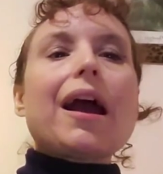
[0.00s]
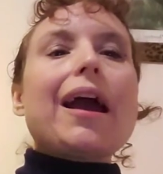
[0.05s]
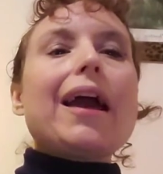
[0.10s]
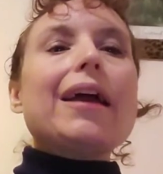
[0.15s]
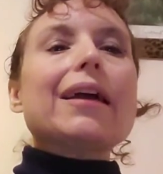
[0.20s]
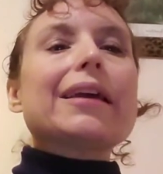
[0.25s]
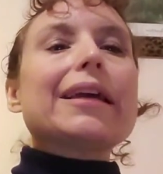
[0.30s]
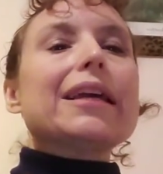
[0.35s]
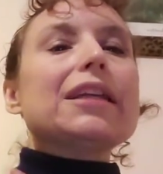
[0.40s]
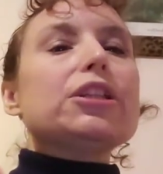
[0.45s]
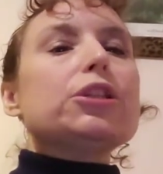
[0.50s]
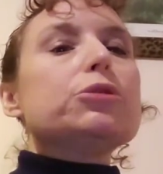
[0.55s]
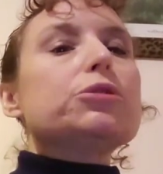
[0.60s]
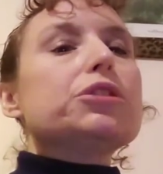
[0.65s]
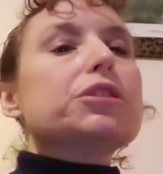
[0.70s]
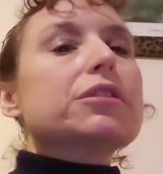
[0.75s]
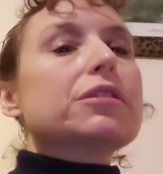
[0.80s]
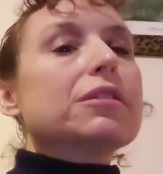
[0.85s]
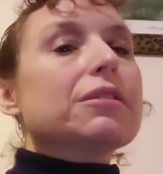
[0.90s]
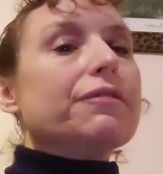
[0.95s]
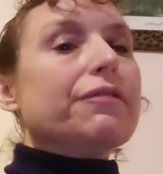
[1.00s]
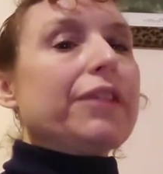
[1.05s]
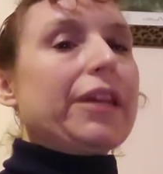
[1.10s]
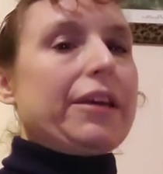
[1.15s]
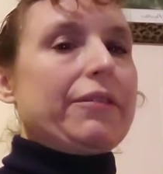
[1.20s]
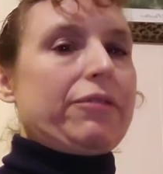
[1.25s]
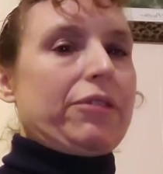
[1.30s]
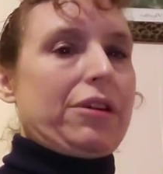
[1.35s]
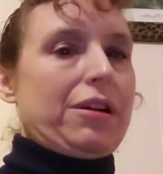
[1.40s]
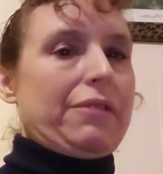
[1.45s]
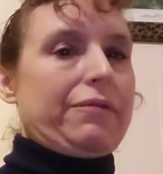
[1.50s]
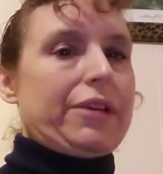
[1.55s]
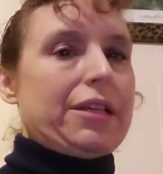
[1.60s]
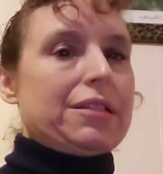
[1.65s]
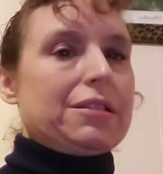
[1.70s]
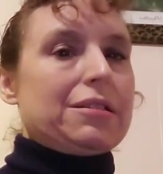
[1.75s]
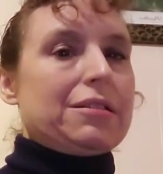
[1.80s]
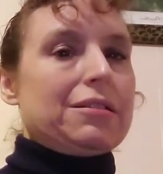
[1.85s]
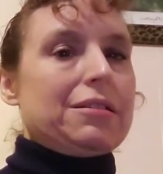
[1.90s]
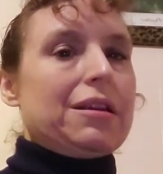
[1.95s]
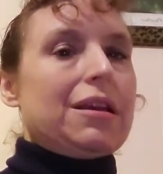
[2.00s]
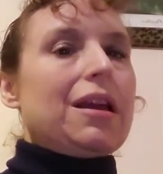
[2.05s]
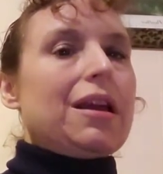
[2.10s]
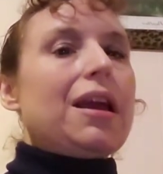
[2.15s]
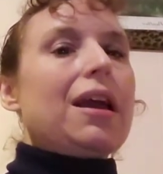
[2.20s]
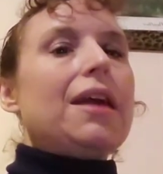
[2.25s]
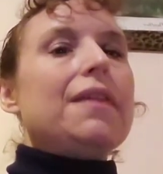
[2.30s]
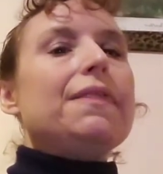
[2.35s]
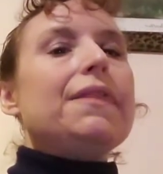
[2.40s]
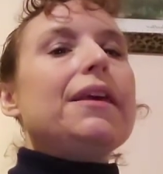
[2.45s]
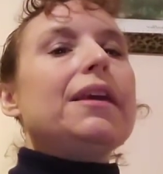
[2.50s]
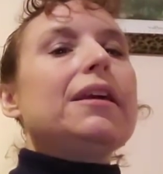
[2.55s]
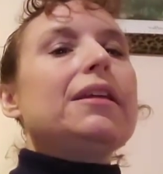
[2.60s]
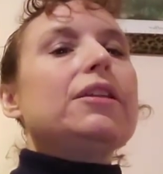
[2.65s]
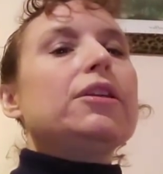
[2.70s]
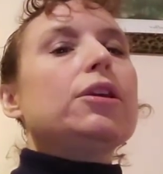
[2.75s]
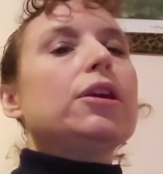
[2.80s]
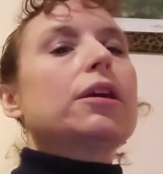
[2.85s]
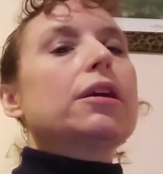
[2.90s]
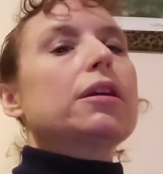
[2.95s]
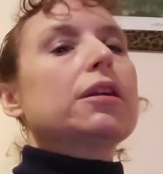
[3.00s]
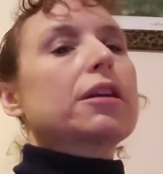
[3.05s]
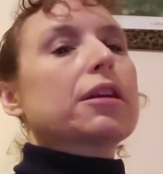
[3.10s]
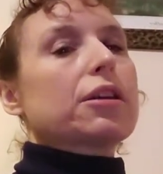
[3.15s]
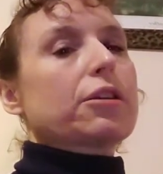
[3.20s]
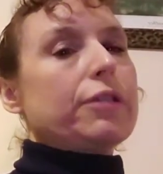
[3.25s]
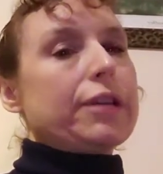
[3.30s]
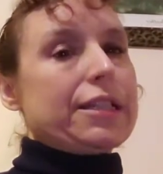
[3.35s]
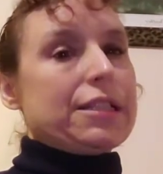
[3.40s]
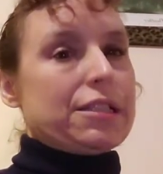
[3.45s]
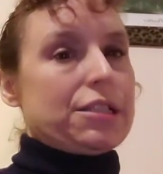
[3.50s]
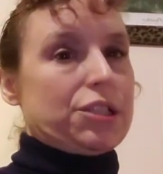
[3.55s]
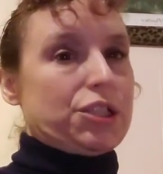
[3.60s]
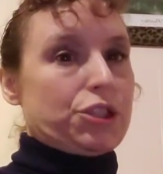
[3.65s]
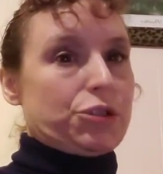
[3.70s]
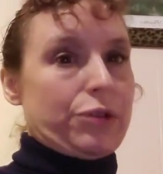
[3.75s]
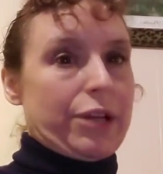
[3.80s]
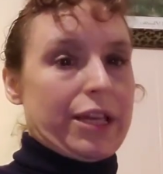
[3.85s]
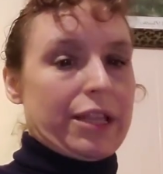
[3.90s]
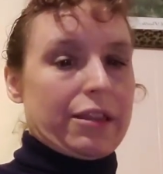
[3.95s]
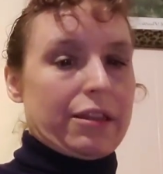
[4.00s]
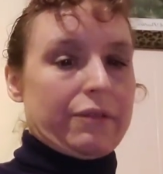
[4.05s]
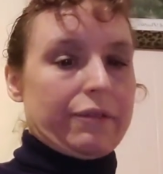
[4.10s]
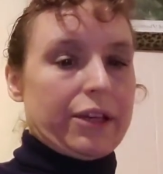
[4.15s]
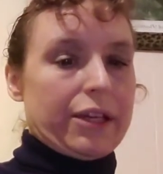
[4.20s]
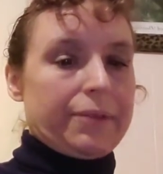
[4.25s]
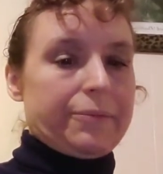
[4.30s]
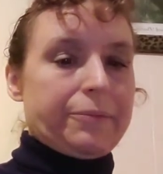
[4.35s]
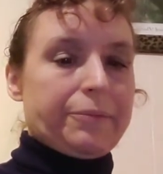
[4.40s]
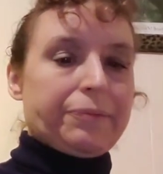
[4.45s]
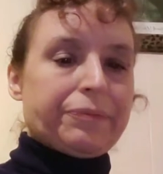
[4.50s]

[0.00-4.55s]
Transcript: and get used to the flavor of it. And then you can increase the strength of it.